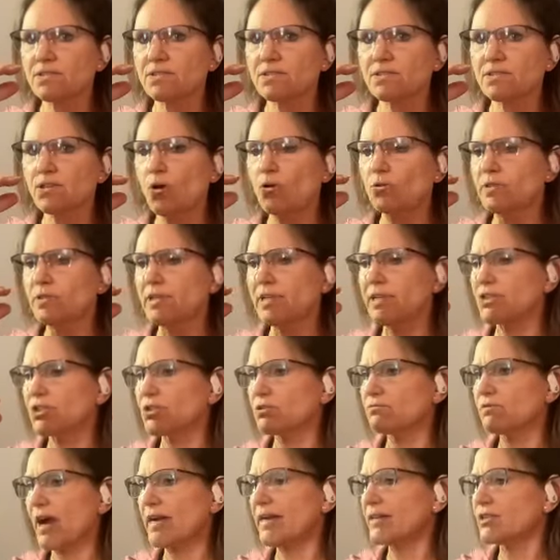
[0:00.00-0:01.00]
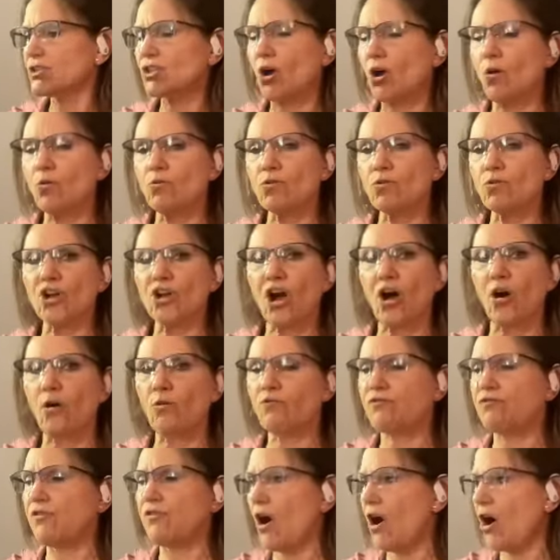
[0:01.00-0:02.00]
slowly to the right, and don't go
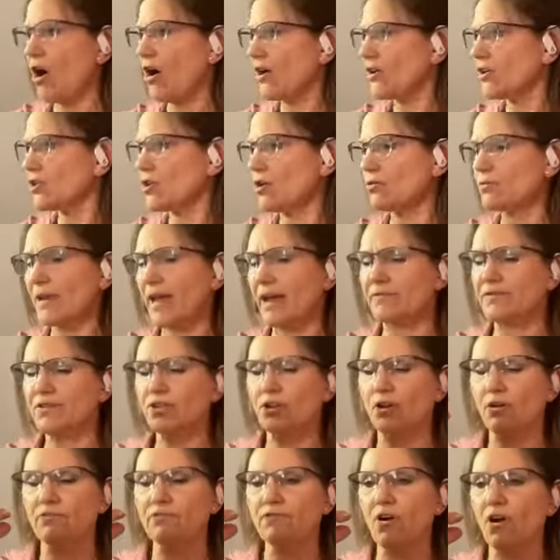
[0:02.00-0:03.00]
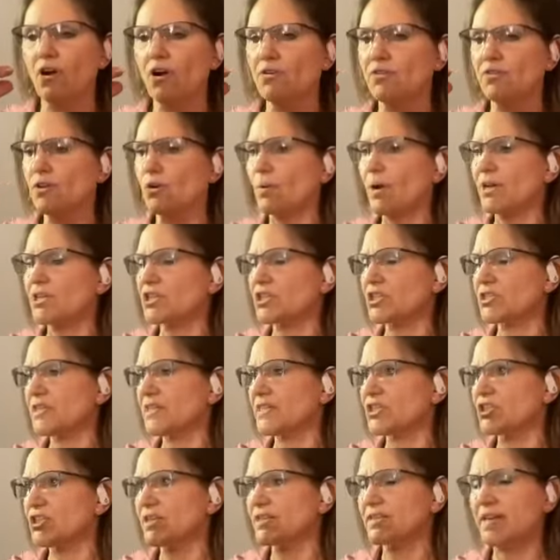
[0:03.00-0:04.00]
far. You don't have to go far. The question is just
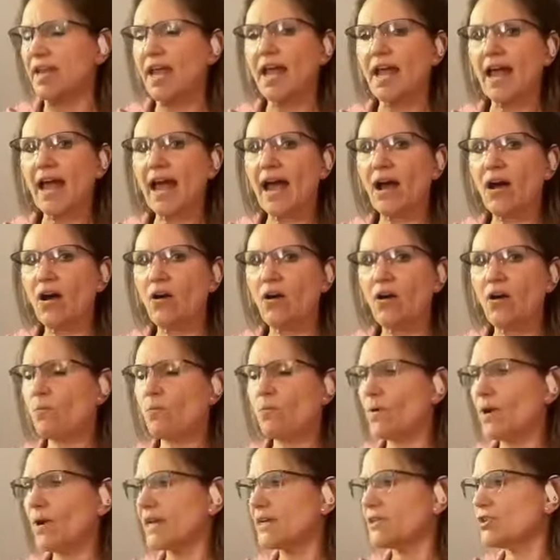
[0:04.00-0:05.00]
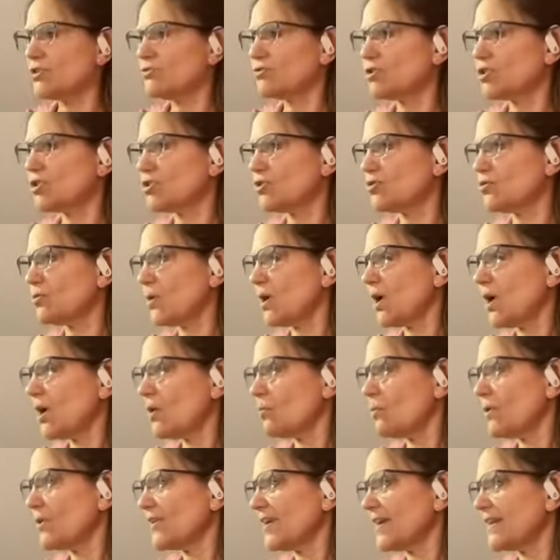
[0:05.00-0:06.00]
what can you do
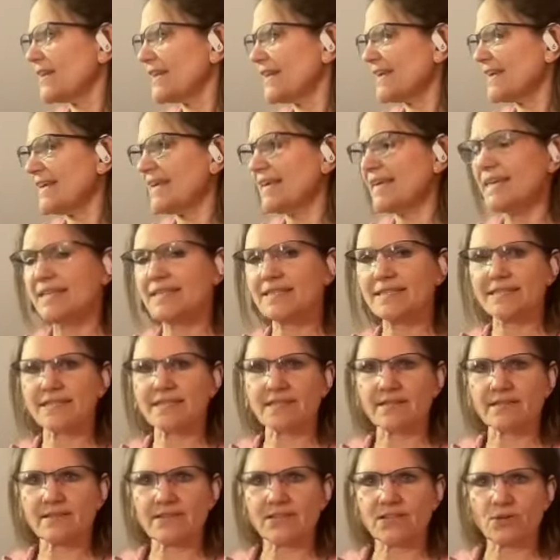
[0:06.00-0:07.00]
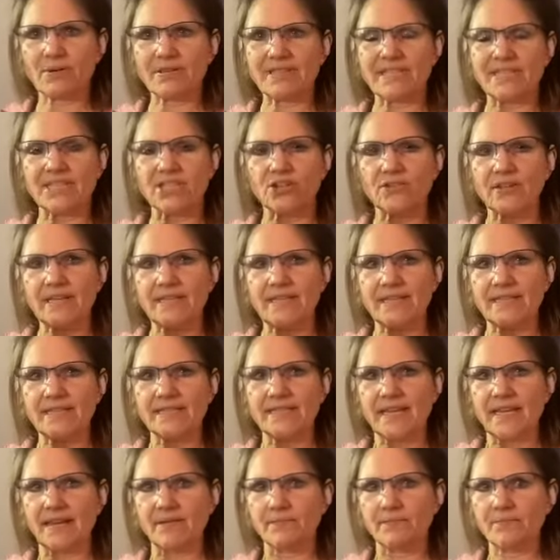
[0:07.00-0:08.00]
within ease? So it's still
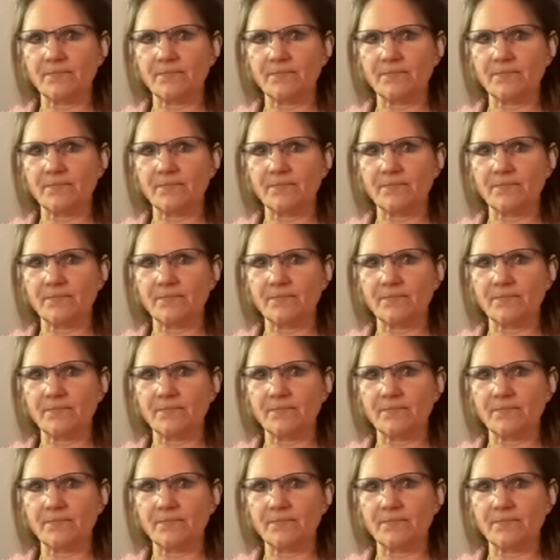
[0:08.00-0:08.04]
easy.